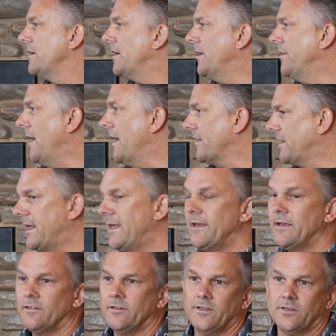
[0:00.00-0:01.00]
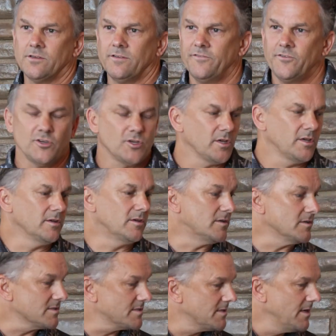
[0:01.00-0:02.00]
and that can lead to fish
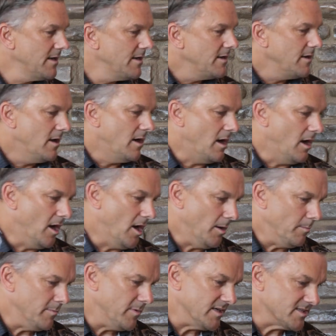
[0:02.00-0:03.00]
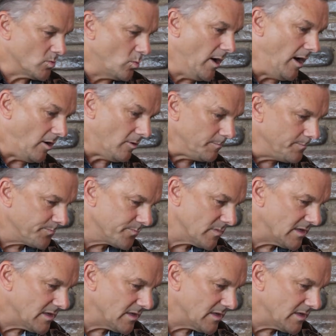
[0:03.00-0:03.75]
kills as well.